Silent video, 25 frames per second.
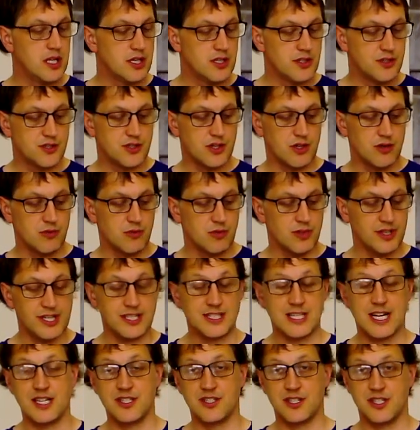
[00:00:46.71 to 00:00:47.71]
So what this
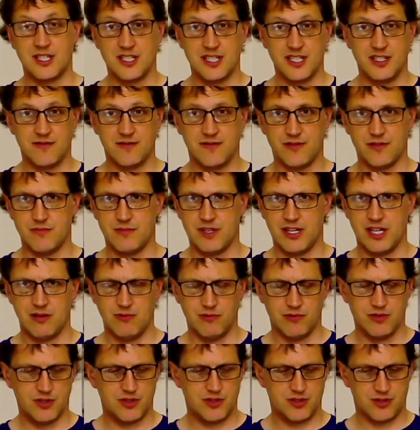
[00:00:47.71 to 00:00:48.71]
actually did for me
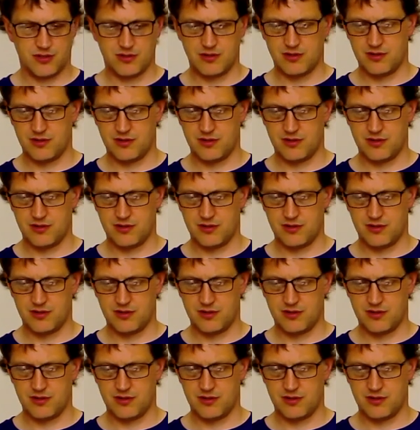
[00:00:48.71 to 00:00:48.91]
was